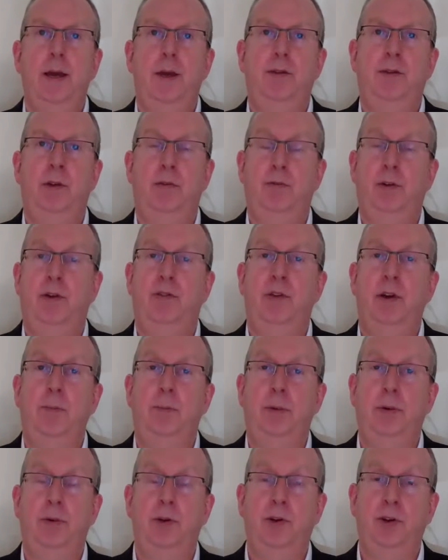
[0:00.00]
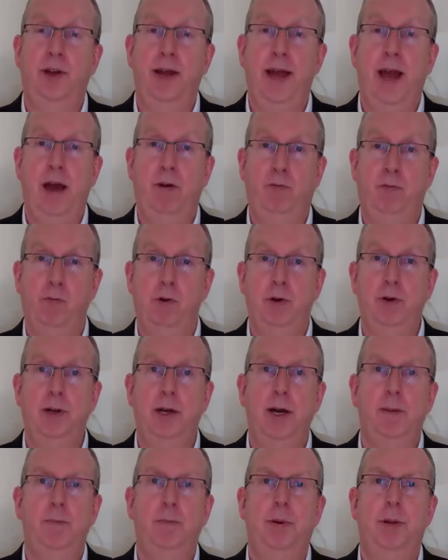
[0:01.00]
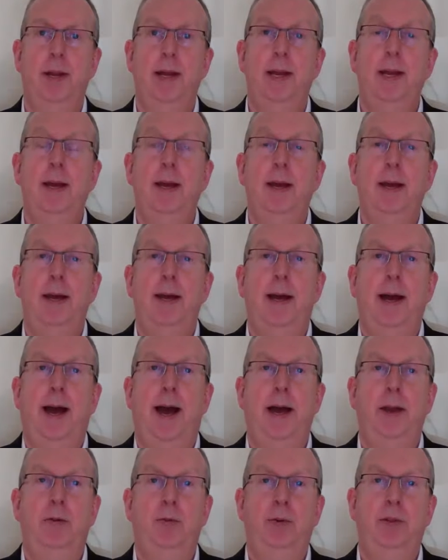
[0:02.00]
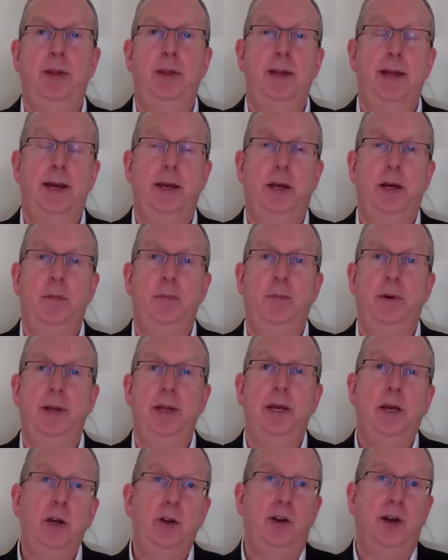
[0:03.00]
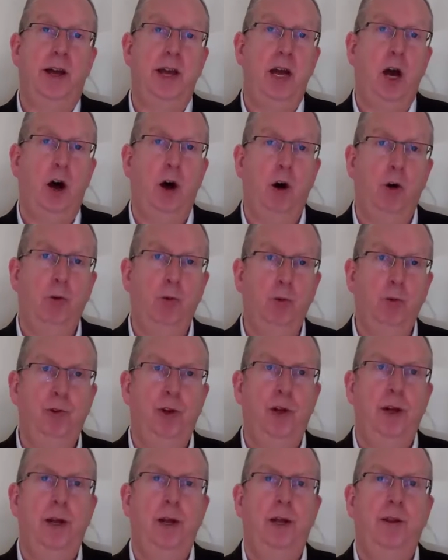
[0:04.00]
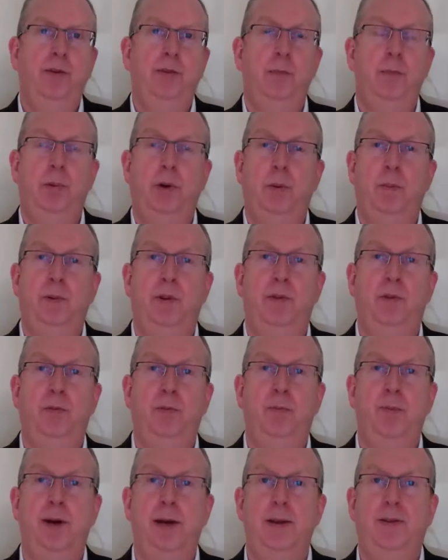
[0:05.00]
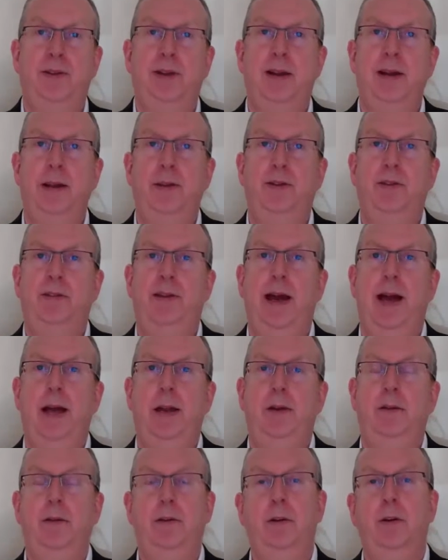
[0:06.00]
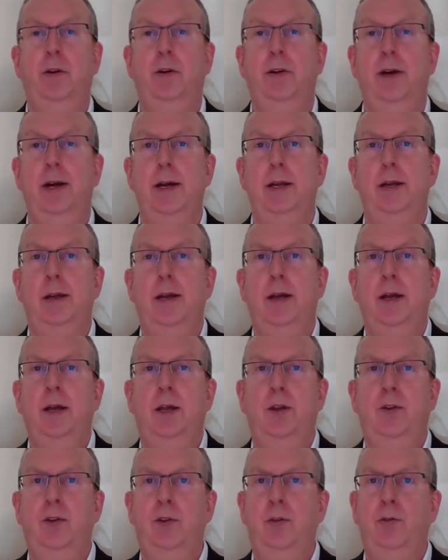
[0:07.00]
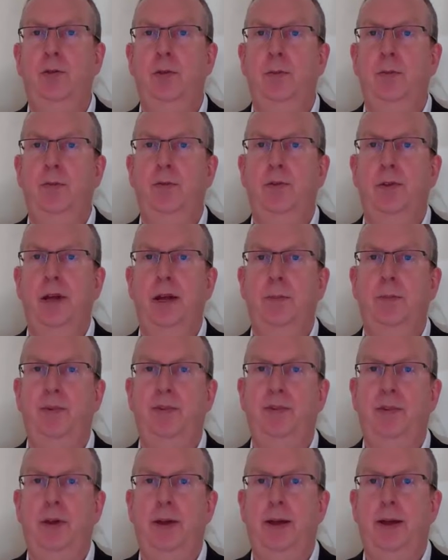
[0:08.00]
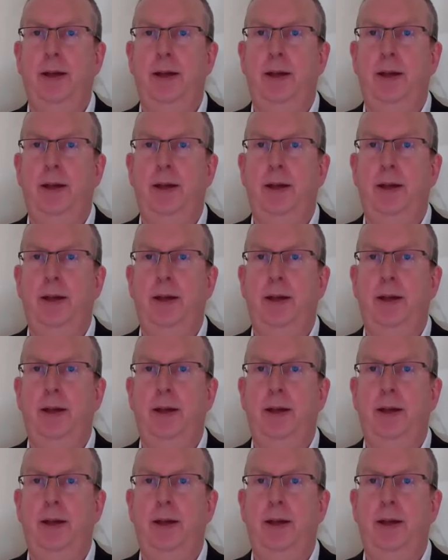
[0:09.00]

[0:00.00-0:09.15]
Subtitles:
So for example, could I have one company, and within that company, could I hold some properties for buy-to-lets, and could I do some flips